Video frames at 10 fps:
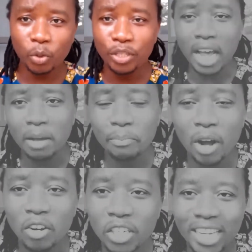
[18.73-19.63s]
to Young and
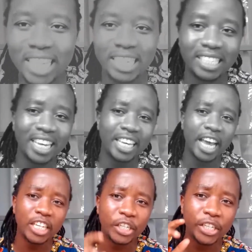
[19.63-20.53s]
Proud Educators
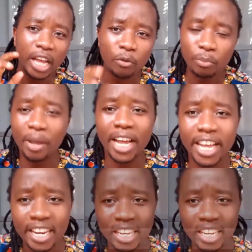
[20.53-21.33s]
KKG, and we're back at